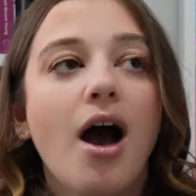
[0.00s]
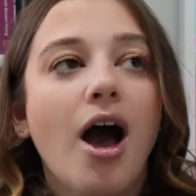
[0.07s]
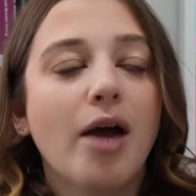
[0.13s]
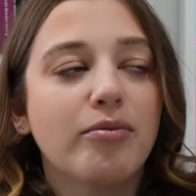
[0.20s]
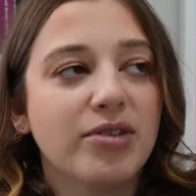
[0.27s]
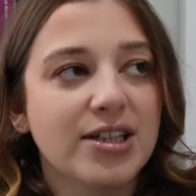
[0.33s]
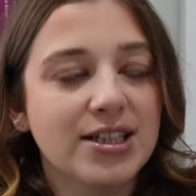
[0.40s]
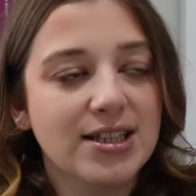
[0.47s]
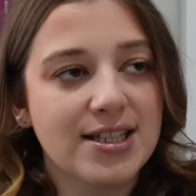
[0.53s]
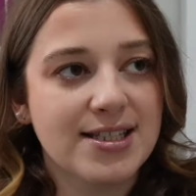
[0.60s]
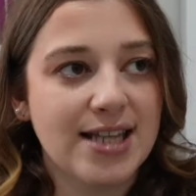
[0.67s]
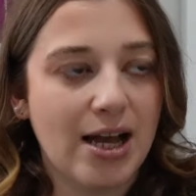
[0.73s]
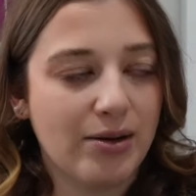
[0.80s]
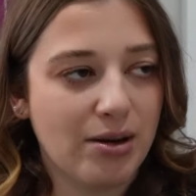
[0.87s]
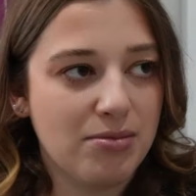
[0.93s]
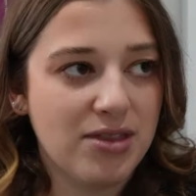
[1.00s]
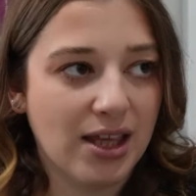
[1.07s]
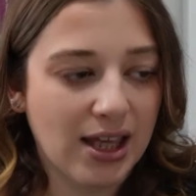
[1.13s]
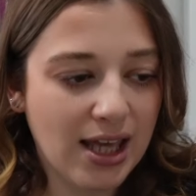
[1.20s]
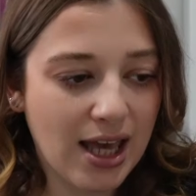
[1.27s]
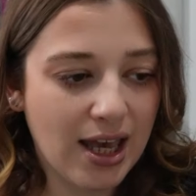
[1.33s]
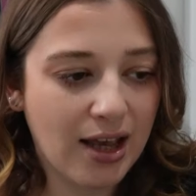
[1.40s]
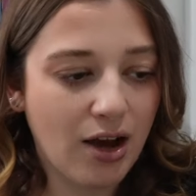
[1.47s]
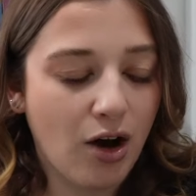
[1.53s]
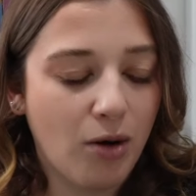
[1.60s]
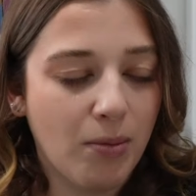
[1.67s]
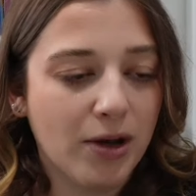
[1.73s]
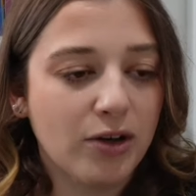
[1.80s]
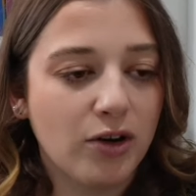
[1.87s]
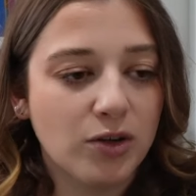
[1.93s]
I'm reading this now and I'm thinking, oh
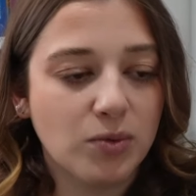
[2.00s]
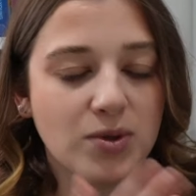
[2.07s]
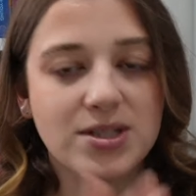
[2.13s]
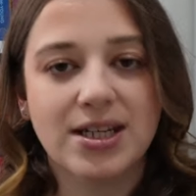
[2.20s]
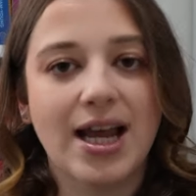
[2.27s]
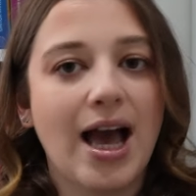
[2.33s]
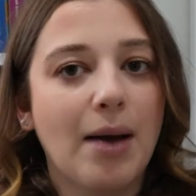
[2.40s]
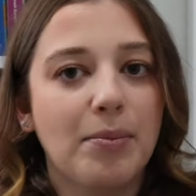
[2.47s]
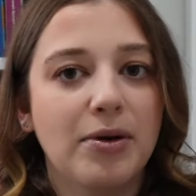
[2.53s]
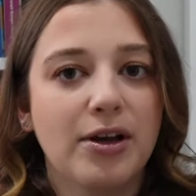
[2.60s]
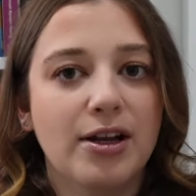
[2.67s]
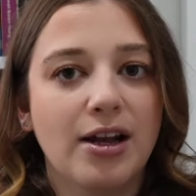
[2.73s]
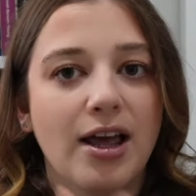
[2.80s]
my god, what's going to happen?